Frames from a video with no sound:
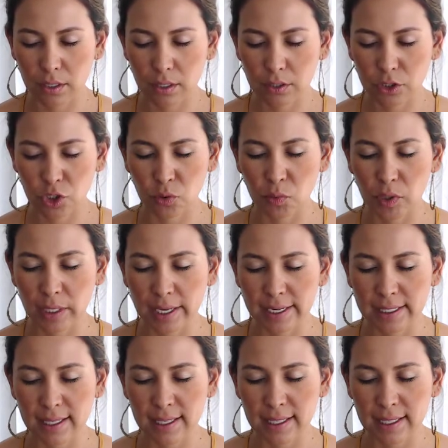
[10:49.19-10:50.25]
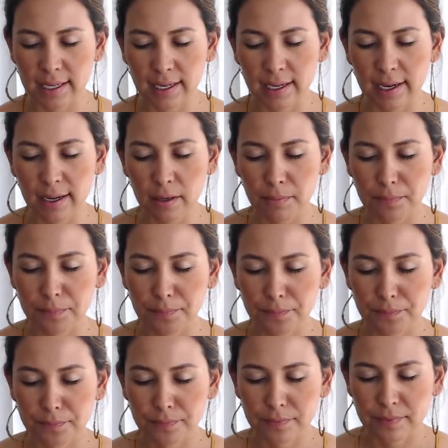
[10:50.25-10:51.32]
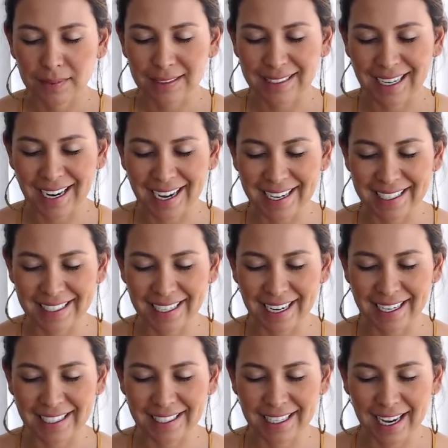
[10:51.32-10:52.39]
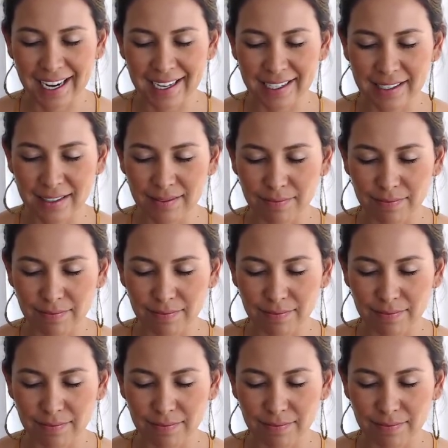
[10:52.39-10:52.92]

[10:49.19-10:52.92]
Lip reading: 2 more like that. Inhale. Tighten, tighten, tighten.